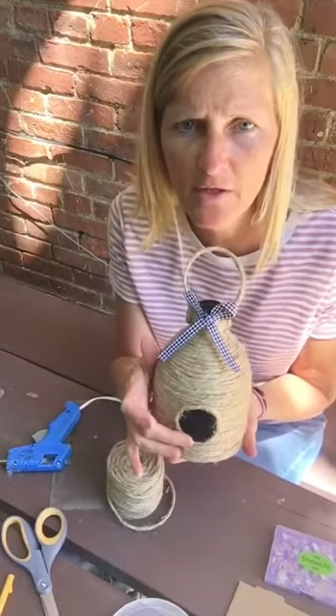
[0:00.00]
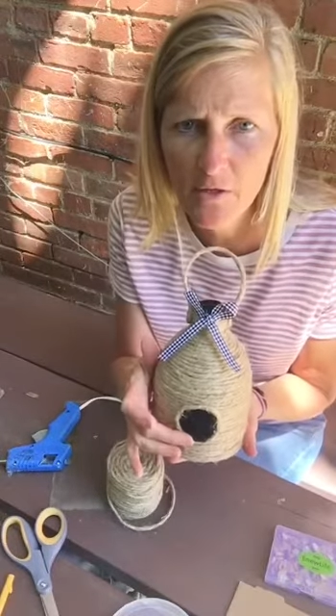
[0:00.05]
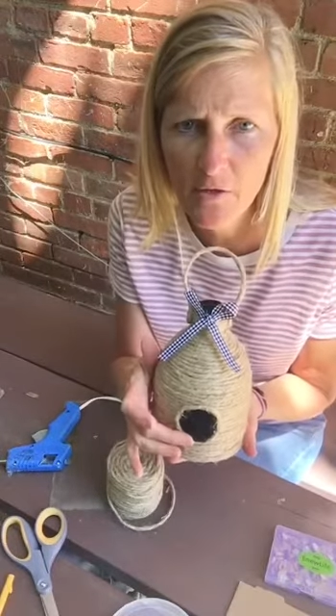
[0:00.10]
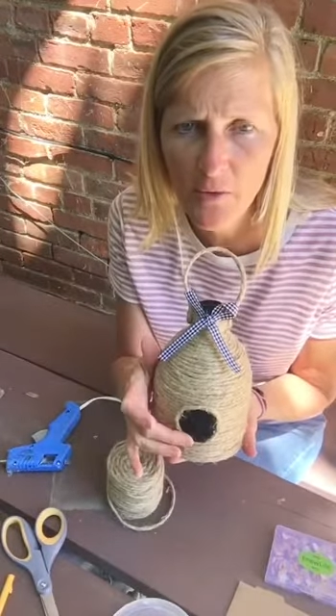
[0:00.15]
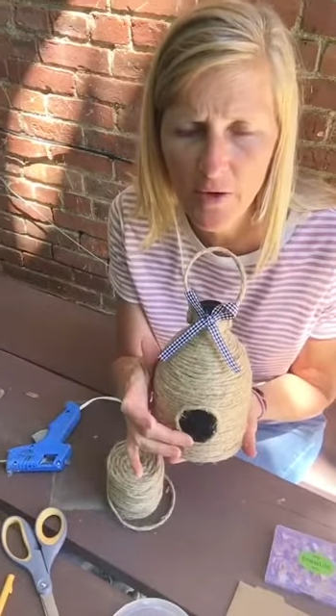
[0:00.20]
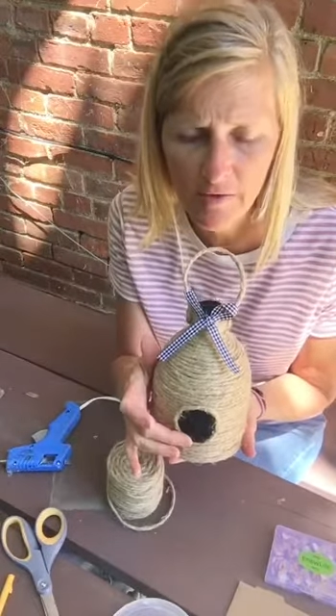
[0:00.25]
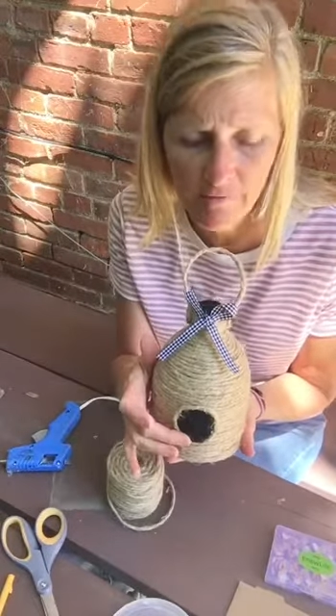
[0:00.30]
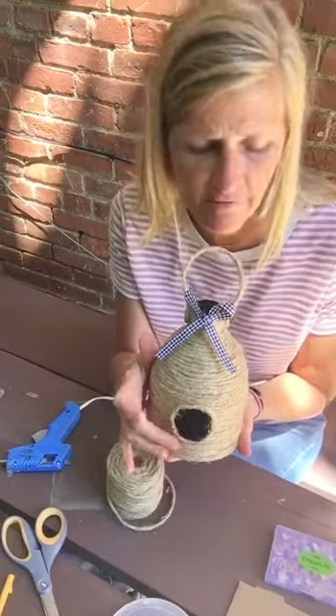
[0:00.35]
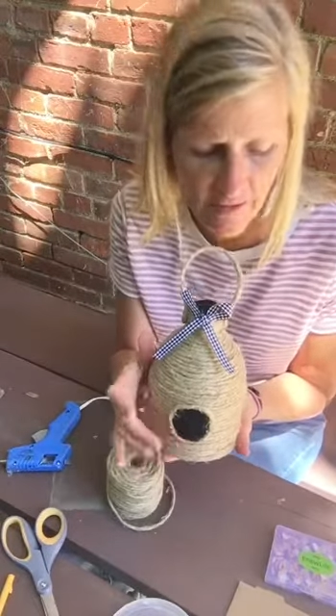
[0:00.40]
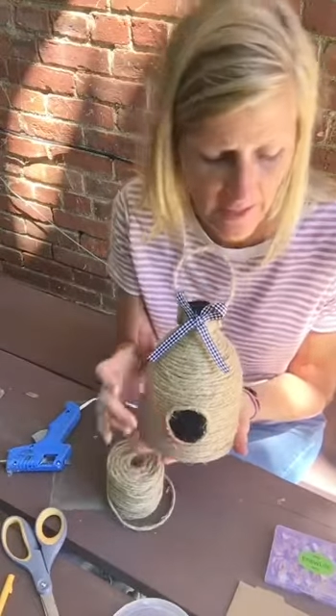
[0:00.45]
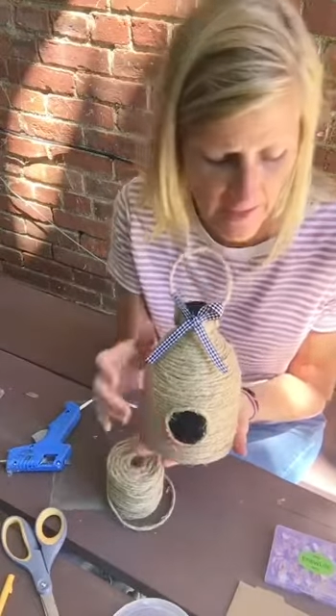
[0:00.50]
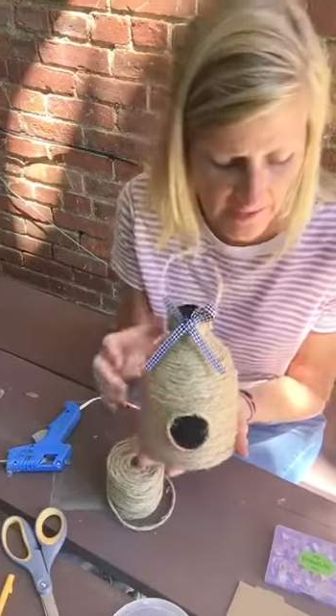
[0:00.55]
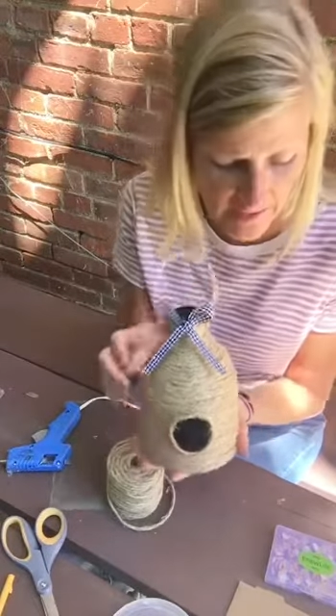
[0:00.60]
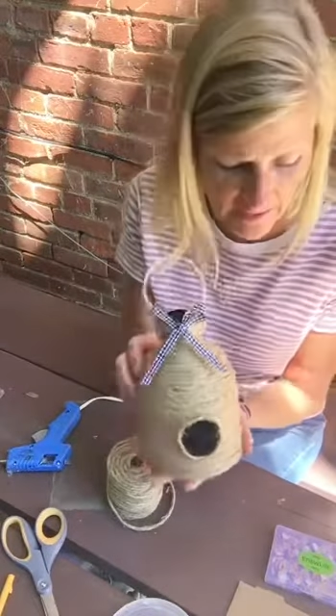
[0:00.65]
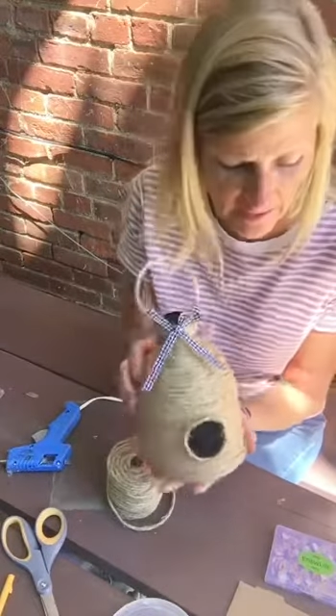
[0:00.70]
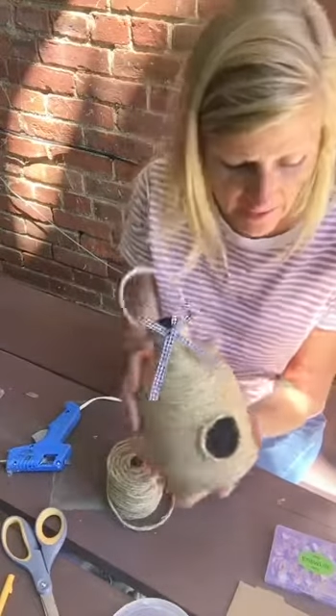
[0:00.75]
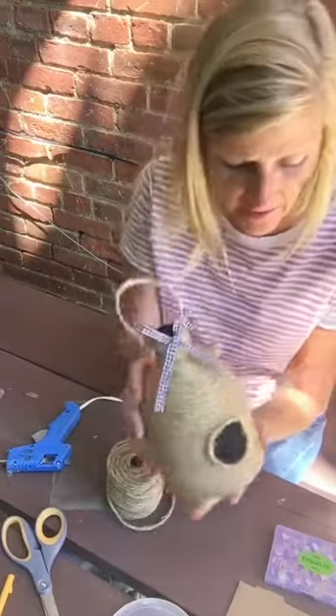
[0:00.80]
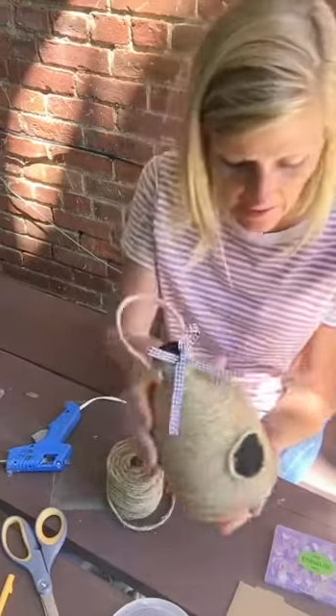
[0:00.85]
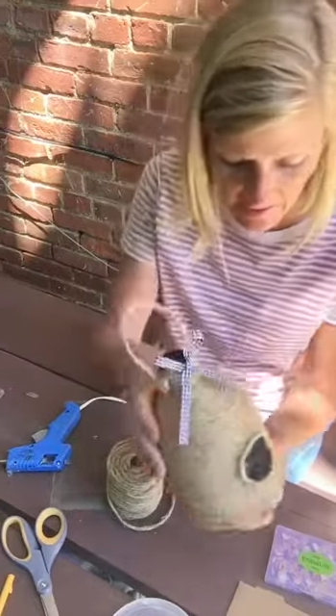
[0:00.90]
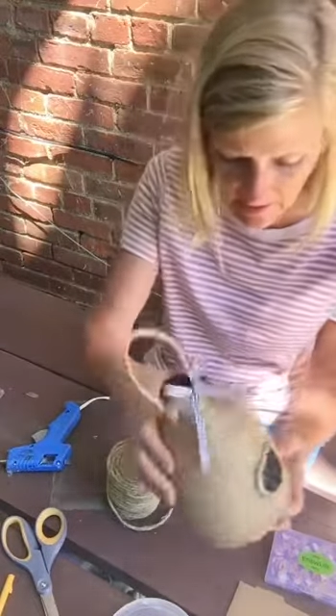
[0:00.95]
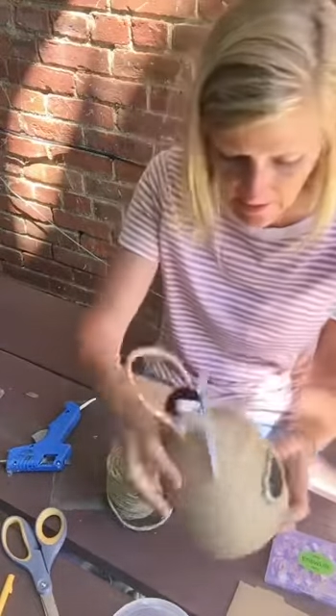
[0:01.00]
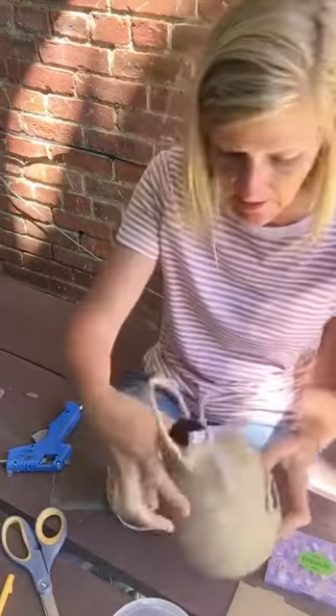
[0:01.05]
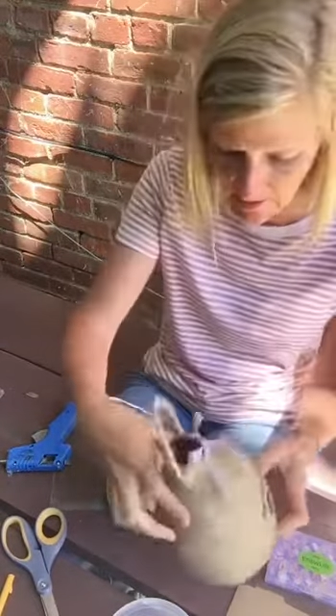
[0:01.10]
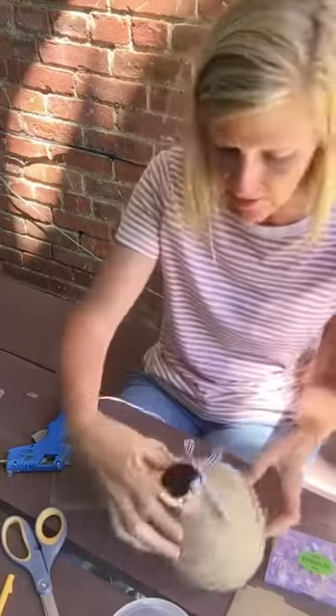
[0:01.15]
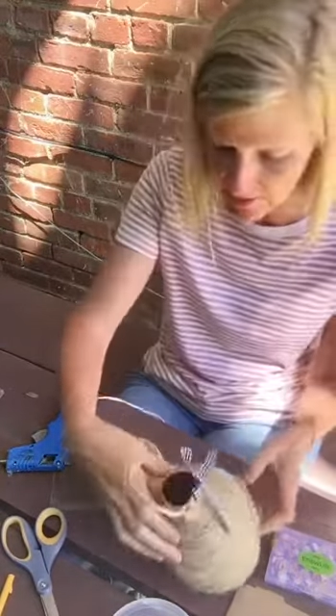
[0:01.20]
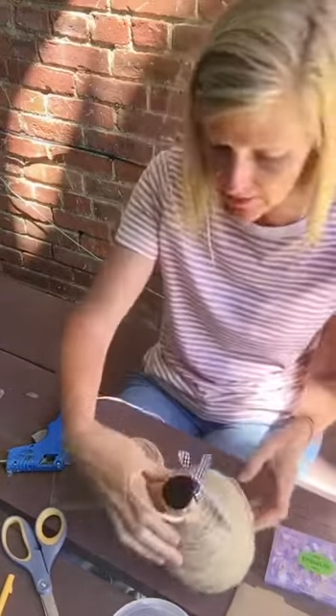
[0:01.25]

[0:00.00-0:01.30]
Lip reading: you have that done, and